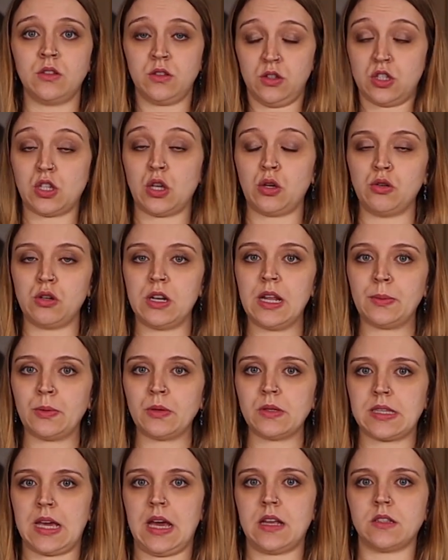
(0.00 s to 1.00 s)
so your
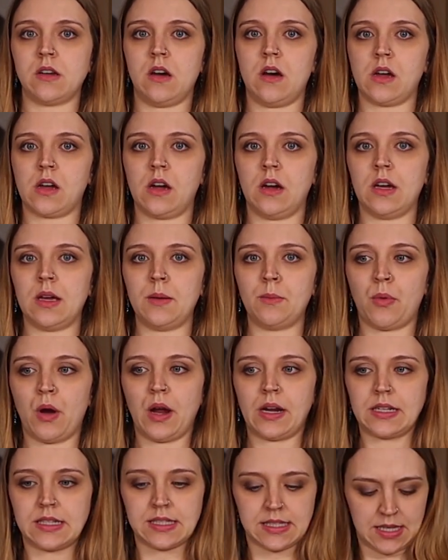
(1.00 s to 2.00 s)
nipples get darker in
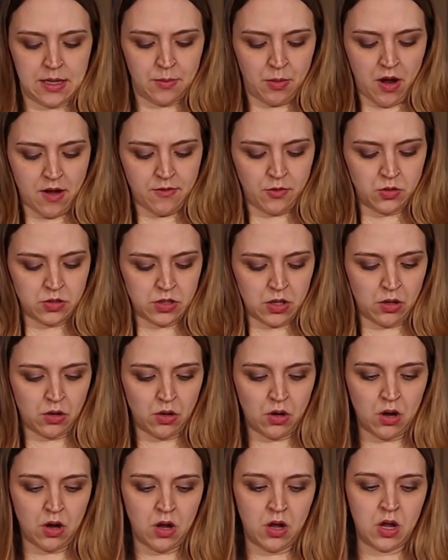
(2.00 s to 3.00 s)
pregnancy, but I've also
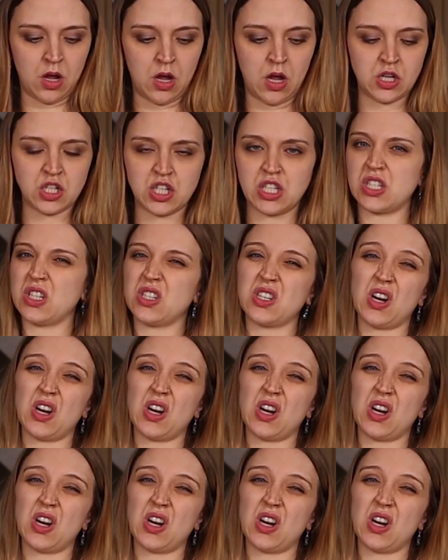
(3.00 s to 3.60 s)
got just a